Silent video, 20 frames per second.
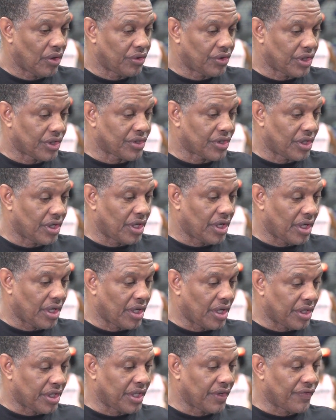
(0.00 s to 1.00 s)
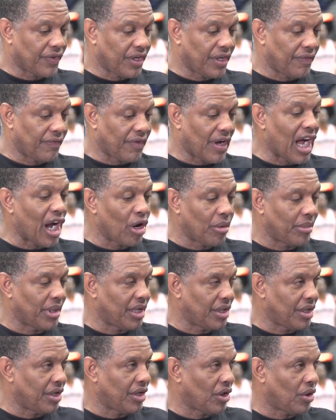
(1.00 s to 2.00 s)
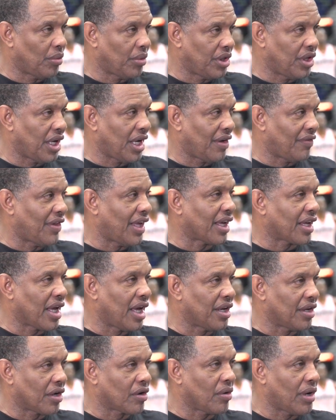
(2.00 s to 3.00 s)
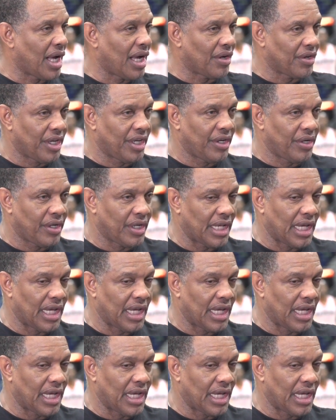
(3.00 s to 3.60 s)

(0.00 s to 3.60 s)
just a different environment, you know, when you have that kind of crowd here.